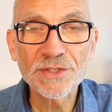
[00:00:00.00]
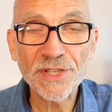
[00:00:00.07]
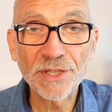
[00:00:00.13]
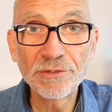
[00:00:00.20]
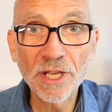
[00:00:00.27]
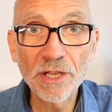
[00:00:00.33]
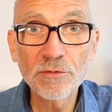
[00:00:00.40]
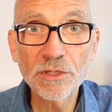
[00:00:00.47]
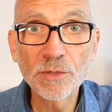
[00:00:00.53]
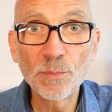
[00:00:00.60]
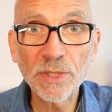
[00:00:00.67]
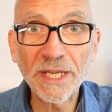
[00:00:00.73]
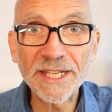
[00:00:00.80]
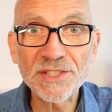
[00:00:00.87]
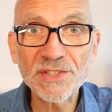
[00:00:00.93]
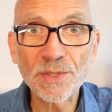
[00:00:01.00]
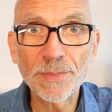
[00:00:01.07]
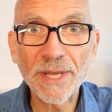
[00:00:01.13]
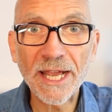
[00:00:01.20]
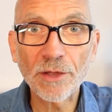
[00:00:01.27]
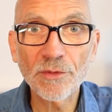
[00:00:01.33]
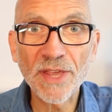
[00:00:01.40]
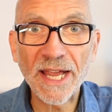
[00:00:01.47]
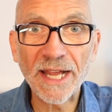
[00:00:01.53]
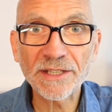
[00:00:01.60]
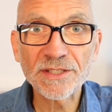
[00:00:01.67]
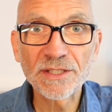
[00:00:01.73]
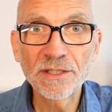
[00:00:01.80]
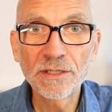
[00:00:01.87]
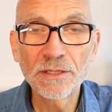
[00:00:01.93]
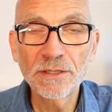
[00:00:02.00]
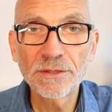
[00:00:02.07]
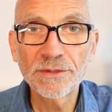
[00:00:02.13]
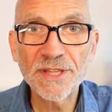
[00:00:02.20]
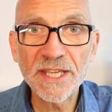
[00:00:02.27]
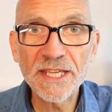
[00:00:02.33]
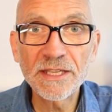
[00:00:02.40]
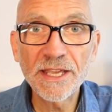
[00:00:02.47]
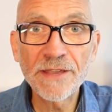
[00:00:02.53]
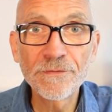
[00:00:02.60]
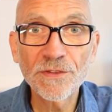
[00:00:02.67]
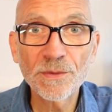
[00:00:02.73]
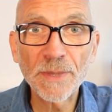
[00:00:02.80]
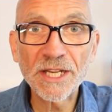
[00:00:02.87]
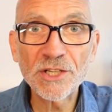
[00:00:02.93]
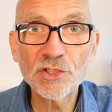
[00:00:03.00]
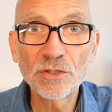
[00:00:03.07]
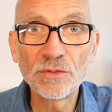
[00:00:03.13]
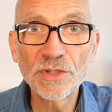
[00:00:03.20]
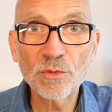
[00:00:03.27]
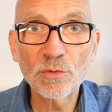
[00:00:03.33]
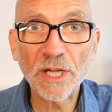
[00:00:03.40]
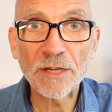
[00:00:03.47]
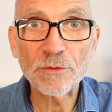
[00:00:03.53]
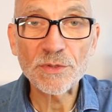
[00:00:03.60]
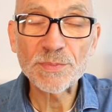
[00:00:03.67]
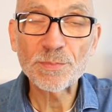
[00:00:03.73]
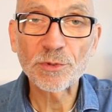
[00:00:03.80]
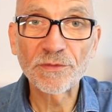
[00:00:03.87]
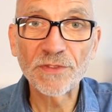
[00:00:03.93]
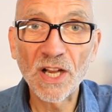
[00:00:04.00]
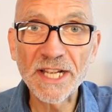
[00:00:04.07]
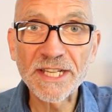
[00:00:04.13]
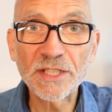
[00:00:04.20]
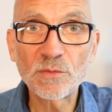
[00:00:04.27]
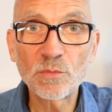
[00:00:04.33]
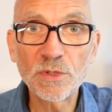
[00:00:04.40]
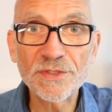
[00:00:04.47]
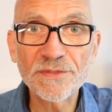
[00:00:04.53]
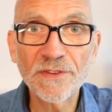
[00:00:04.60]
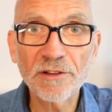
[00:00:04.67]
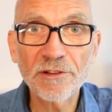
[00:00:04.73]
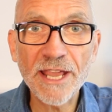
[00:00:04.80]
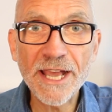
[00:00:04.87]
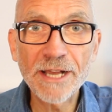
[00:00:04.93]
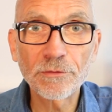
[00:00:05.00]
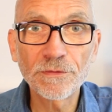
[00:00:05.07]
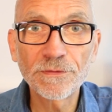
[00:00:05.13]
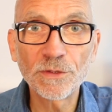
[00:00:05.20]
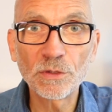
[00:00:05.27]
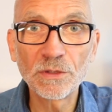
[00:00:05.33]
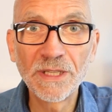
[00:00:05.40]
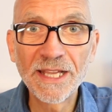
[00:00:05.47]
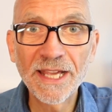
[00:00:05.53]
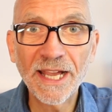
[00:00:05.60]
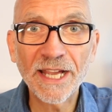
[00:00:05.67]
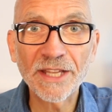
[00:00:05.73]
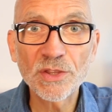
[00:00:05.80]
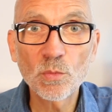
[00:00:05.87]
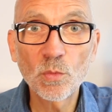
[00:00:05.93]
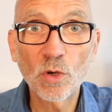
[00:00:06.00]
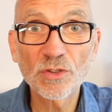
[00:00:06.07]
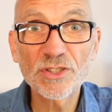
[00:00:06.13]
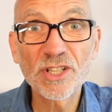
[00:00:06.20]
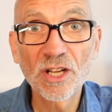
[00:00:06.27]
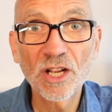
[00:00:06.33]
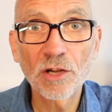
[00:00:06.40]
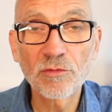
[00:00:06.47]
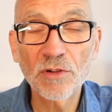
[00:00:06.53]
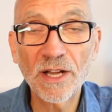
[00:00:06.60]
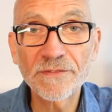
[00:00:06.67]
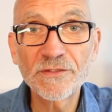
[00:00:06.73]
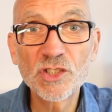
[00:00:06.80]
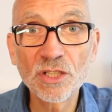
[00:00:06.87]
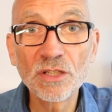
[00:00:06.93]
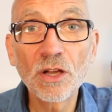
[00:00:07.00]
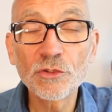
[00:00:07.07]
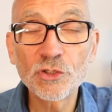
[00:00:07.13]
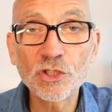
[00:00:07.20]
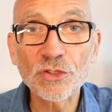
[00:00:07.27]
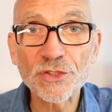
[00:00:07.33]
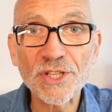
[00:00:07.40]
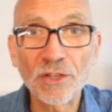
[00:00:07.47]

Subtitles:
so no complaints about that. The information that I was provided was very helpful, and the watch arrived just